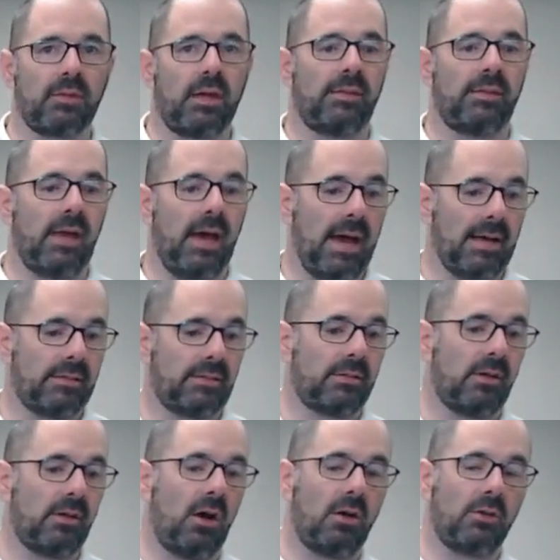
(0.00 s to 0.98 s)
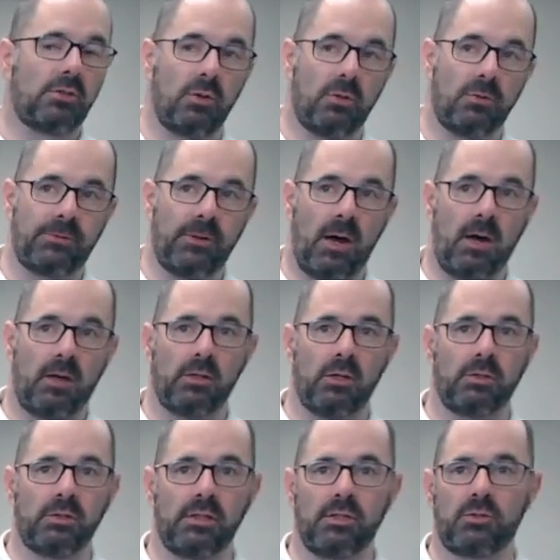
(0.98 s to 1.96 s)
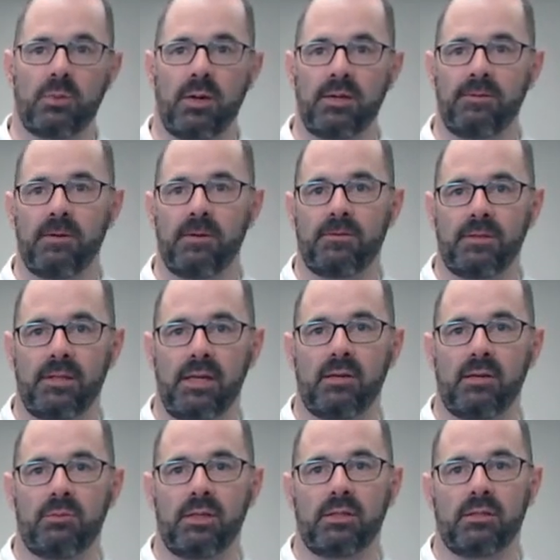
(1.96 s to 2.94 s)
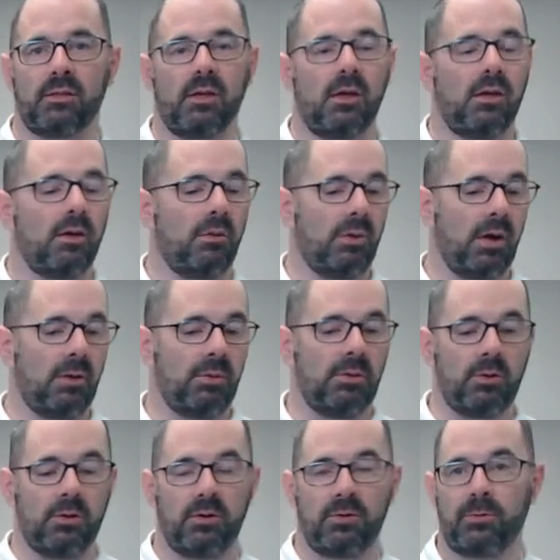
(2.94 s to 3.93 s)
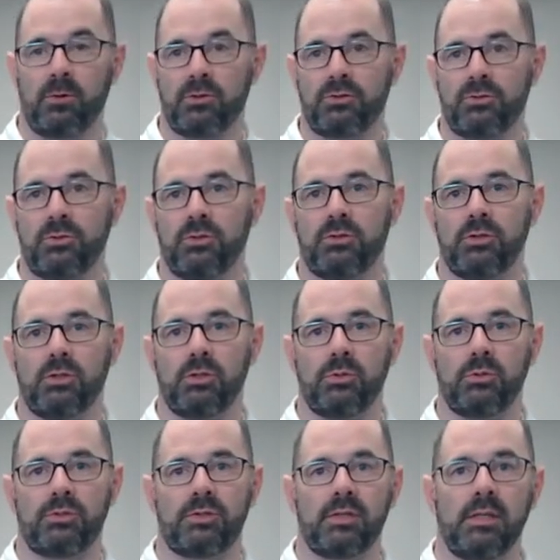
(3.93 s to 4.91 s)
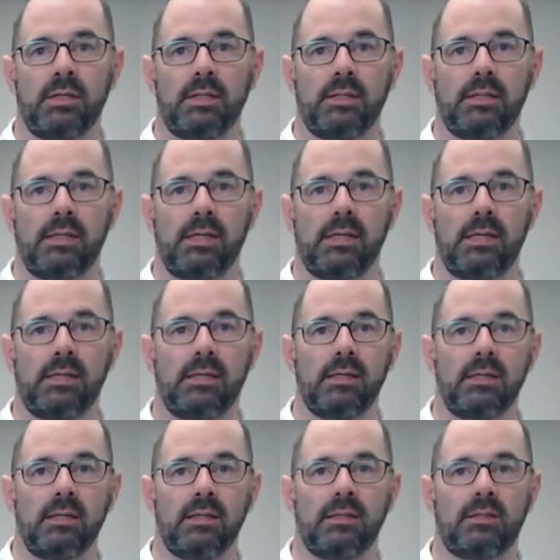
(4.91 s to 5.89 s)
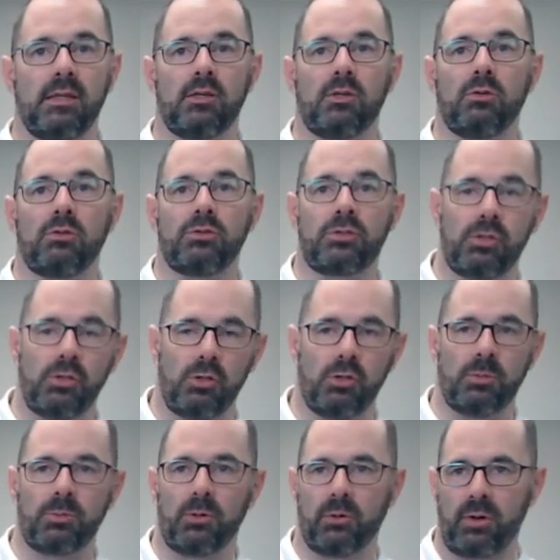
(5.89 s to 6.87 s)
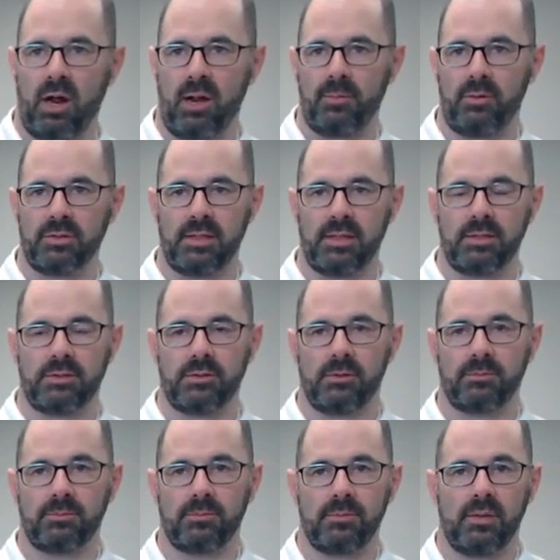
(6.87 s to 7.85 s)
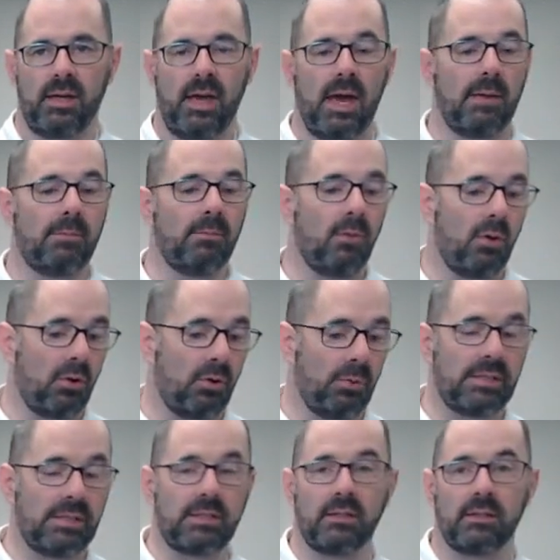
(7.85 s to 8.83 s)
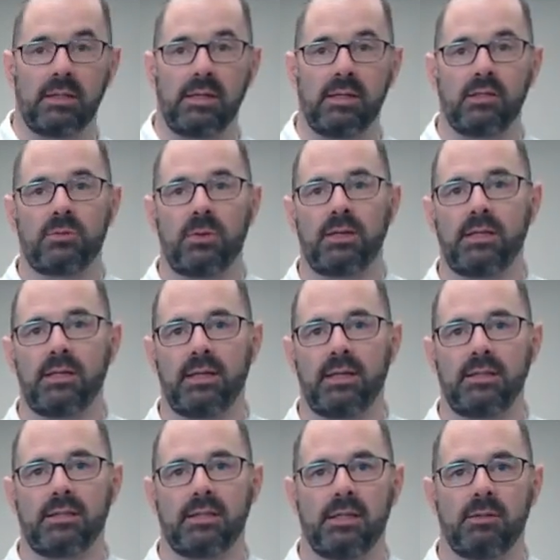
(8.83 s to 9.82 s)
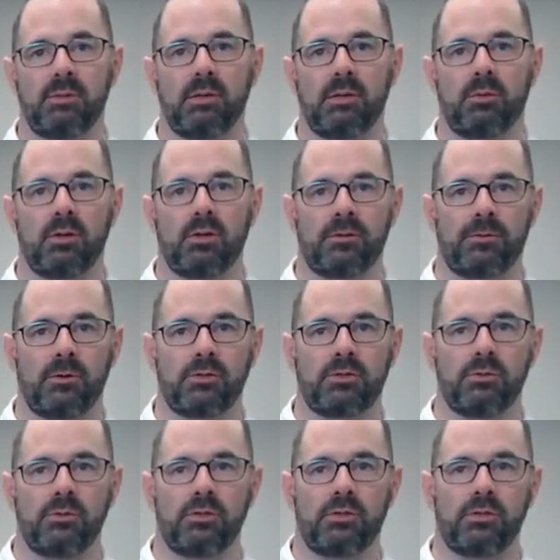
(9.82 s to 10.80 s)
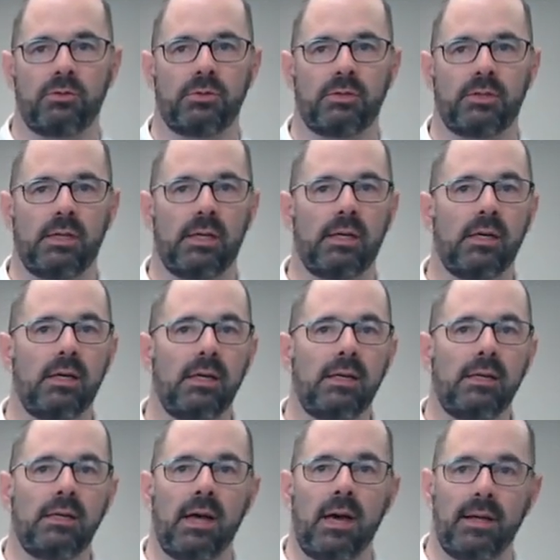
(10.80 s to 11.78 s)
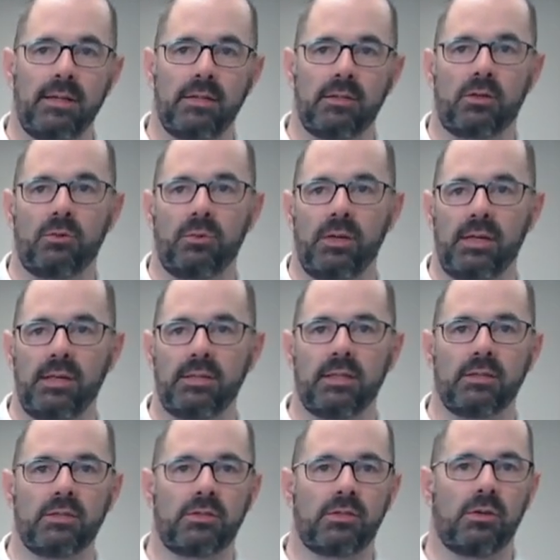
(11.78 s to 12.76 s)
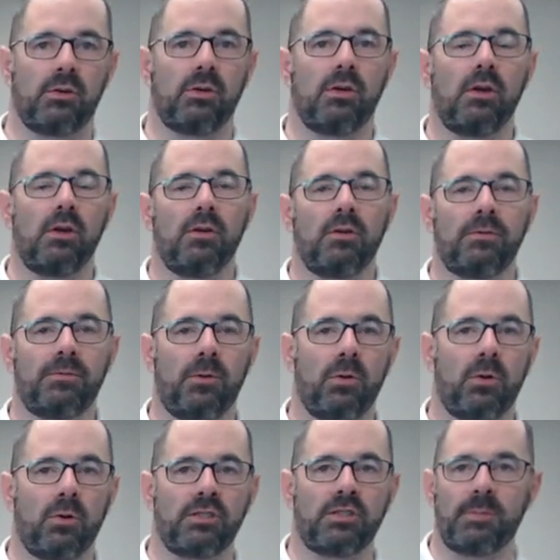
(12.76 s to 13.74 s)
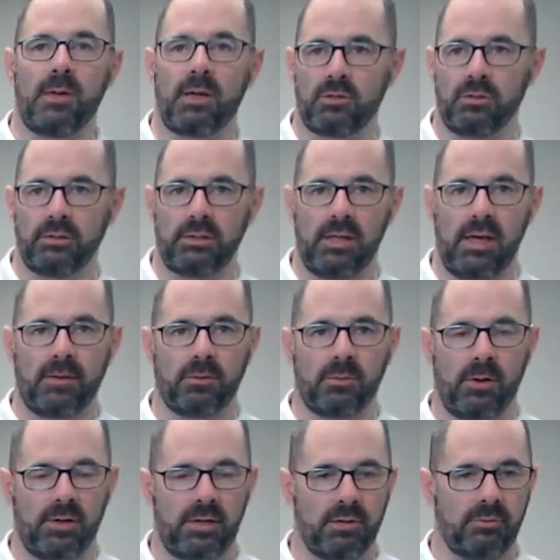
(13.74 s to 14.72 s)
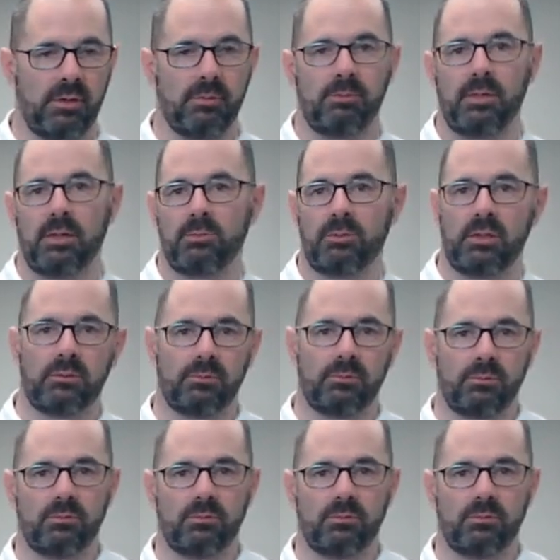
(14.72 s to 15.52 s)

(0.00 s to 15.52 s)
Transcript: That also followed in 2015 where we were the first to introduce the single skew programmable sensor. And more recently in 2019, we were the first to introduce a 90-degree sensor for specialty aftermarket rim. But we'll